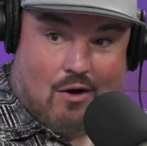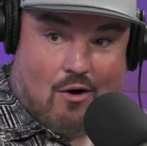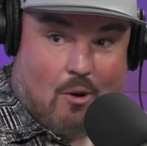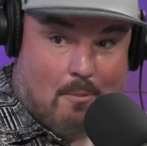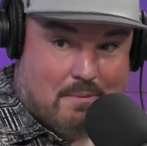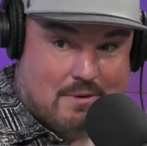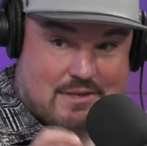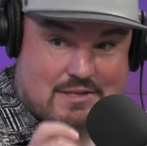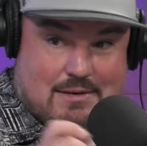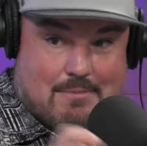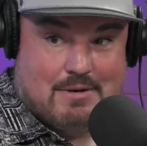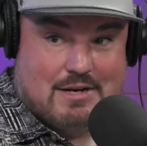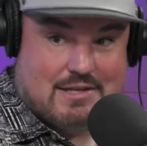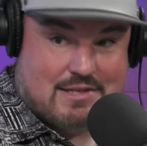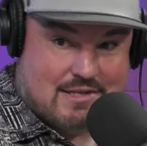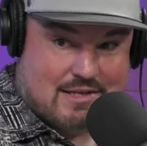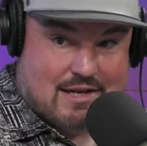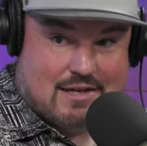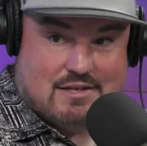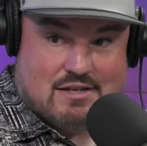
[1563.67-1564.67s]
hoping somebody
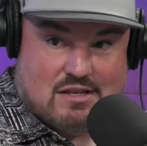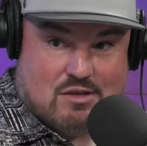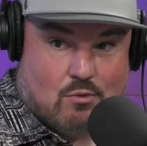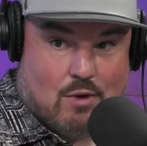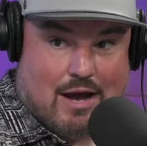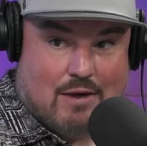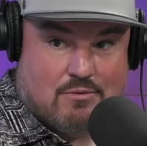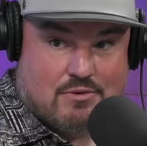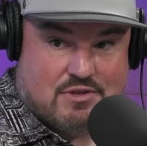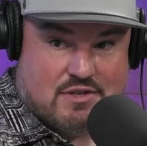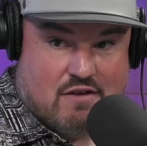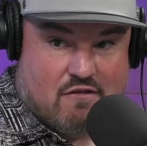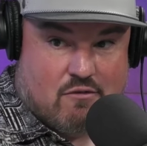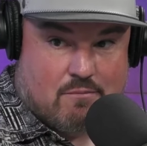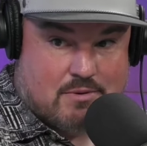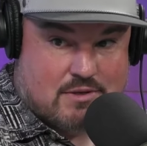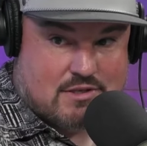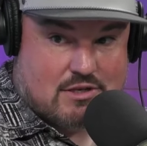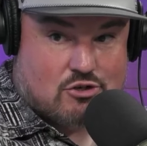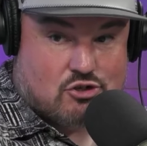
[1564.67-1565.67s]
sticks at the wide receiver
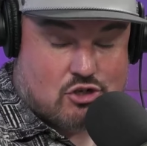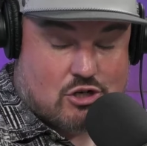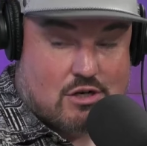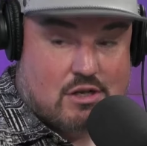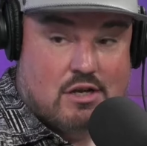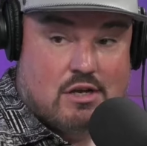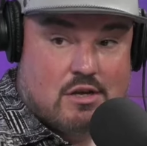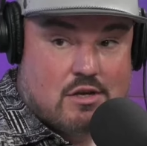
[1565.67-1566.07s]
position.